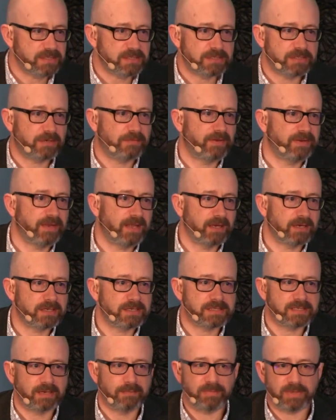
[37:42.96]
and stuff like that
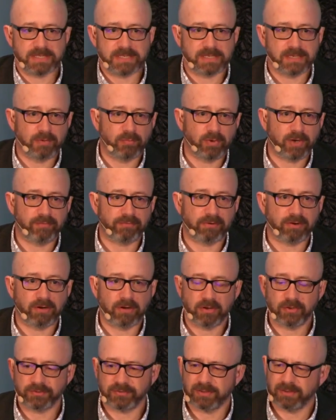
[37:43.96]
because they're busy and whatever
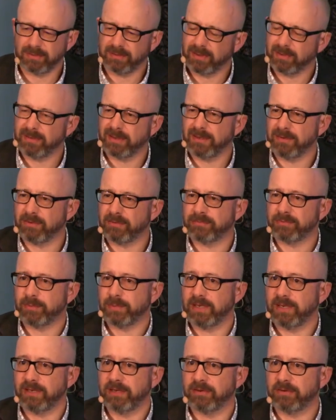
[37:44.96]
else, and, and they're not
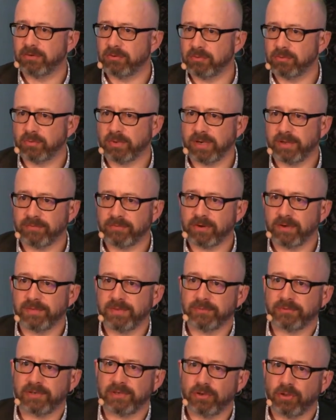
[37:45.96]
familiar or whatever."
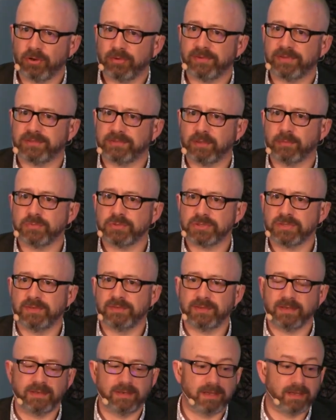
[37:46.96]
There was a lot of
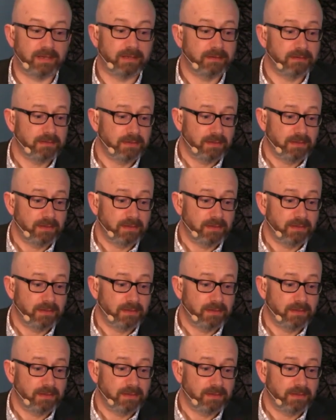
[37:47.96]
assumptions in there.